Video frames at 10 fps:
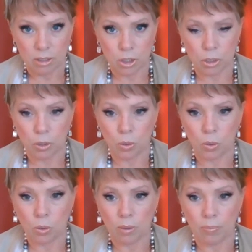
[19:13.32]

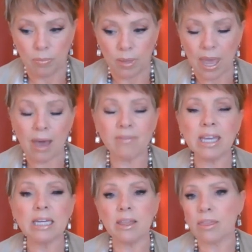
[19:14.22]
to have
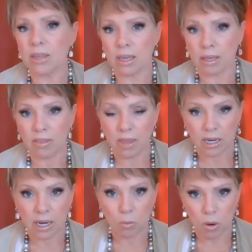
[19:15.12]
anything that
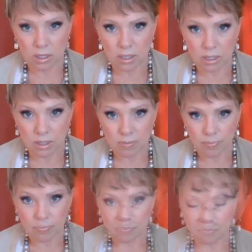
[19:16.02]
I wanted.
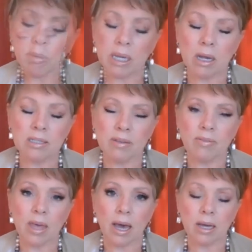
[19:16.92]
Because of
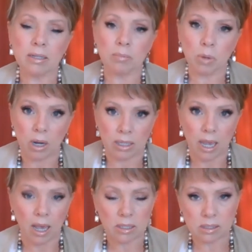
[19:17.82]
that
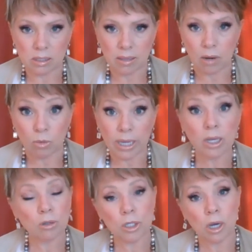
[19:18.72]
broadcast, that
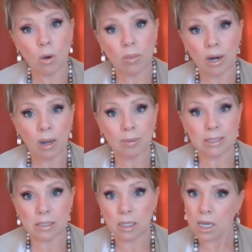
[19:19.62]
radio show that I
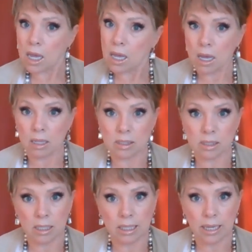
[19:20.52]
was
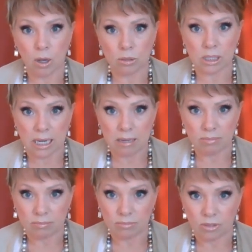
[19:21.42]
constantly
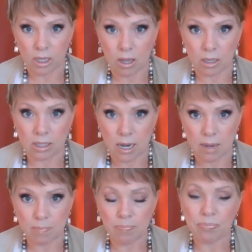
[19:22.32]
hosting for a long
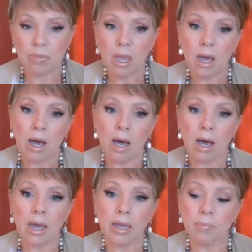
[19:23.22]
time,
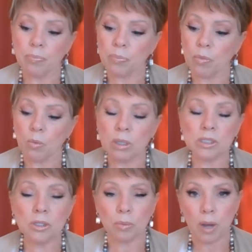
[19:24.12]
I
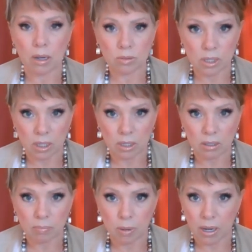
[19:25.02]
was
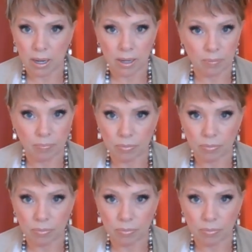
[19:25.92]
surrounded by